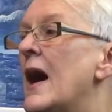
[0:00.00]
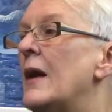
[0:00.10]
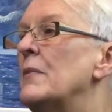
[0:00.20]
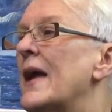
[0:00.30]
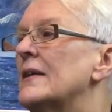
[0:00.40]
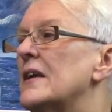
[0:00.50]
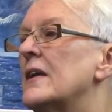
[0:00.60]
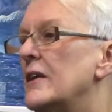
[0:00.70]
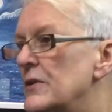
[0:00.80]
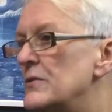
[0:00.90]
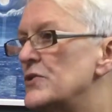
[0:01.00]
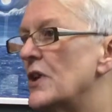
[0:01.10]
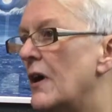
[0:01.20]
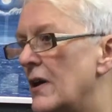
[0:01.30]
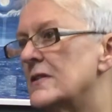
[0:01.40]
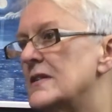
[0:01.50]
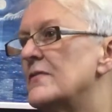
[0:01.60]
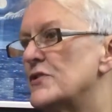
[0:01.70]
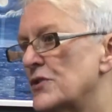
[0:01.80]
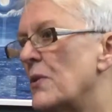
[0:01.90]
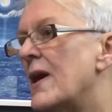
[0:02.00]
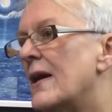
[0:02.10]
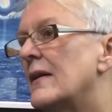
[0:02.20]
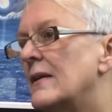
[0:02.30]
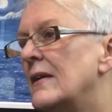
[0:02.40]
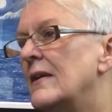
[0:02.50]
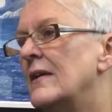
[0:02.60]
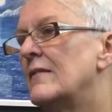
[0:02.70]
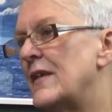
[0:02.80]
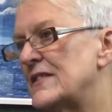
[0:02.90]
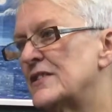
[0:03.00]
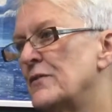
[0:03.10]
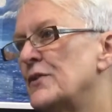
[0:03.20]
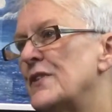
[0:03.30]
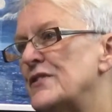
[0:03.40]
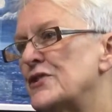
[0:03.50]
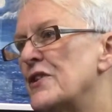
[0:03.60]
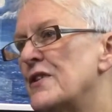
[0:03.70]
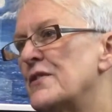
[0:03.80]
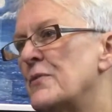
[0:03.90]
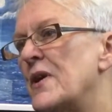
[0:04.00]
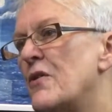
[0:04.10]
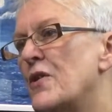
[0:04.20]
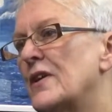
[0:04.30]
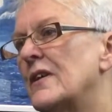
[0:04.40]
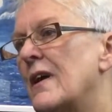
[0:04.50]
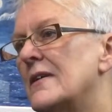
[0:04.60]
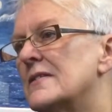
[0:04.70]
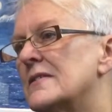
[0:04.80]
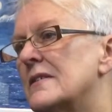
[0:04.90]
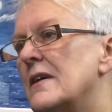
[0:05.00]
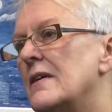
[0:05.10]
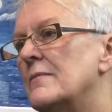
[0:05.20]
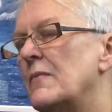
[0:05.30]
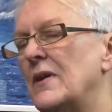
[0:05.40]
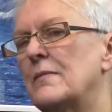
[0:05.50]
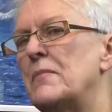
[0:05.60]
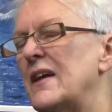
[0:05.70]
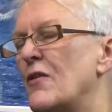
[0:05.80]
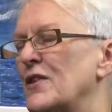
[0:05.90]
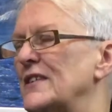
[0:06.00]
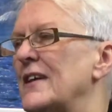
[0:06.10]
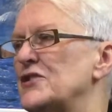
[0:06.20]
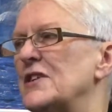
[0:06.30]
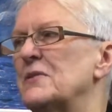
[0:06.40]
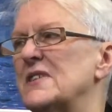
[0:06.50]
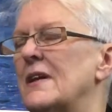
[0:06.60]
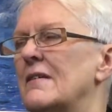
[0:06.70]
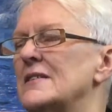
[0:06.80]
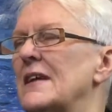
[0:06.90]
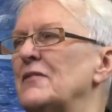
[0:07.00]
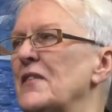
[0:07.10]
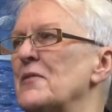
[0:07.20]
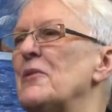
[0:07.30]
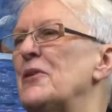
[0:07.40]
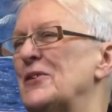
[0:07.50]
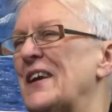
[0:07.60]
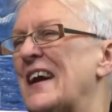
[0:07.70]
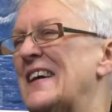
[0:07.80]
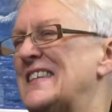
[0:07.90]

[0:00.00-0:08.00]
And we had a huge Arts in the Square festival this year that we organised. Bea organised, she was here at 7 in the morning.